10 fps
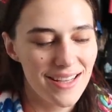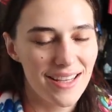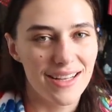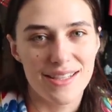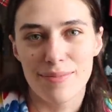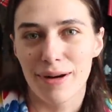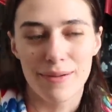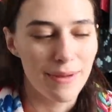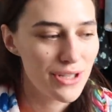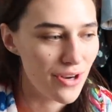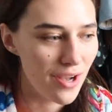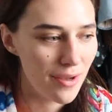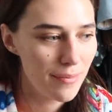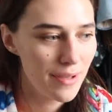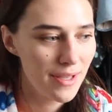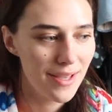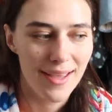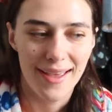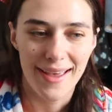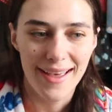it is a part of my job
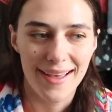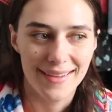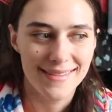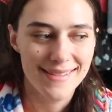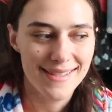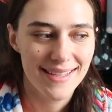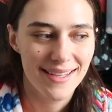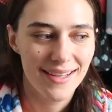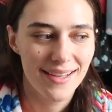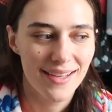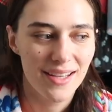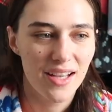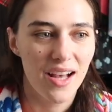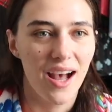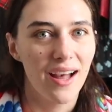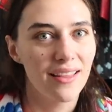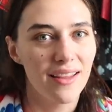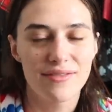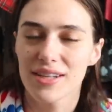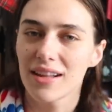and I
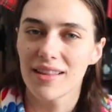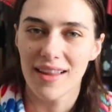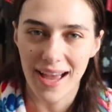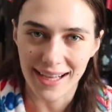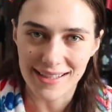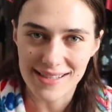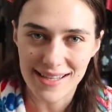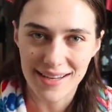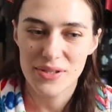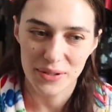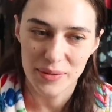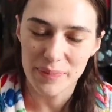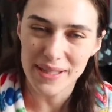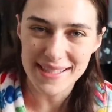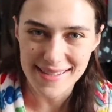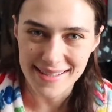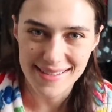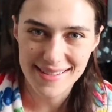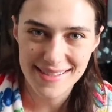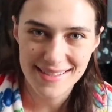love to collect certain
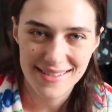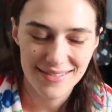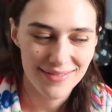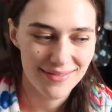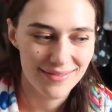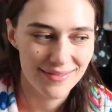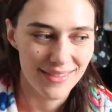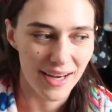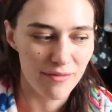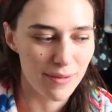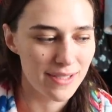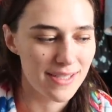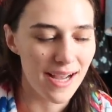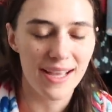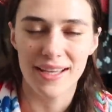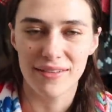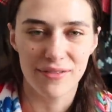pieces that I've been dying